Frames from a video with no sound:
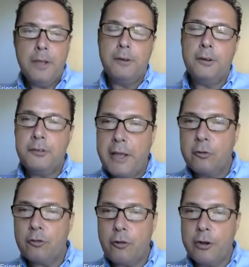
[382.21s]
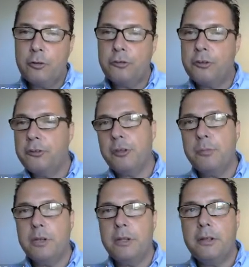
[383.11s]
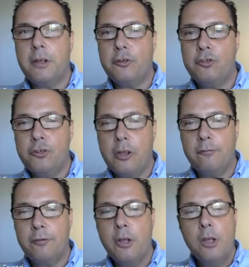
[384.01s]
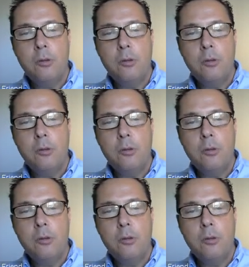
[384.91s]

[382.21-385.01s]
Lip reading: And in a downtrend, you'll see a similar kind of shift